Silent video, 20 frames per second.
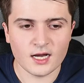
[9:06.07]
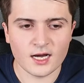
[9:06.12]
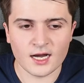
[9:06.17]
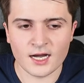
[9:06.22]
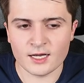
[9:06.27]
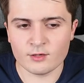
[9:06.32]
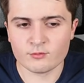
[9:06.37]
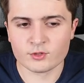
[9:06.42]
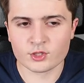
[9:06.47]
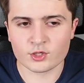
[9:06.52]

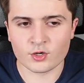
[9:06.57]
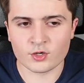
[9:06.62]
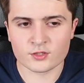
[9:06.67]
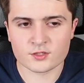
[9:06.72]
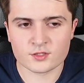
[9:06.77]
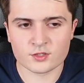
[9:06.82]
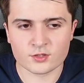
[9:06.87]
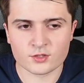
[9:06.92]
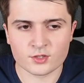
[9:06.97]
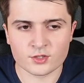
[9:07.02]
I would
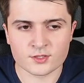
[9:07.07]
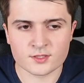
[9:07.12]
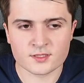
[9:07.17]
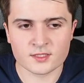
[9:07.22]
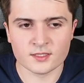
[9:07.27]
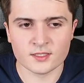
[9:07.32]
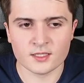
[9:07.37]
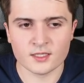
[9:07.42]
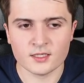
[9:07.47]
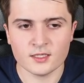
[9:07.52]
also
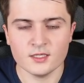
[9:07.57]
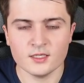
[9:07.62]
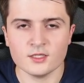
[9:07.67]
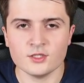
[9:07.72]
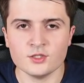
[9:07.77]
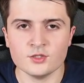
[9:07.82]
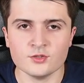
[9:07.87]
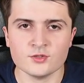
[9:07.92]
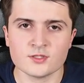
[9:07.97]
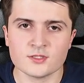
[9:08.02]
consider
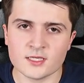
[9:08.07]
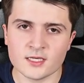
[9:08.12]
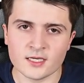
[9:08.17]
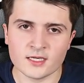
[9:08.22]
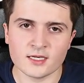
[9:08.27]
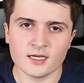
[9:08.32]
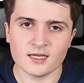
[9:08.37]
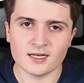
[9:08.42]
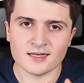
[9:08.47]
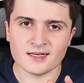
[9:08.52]
using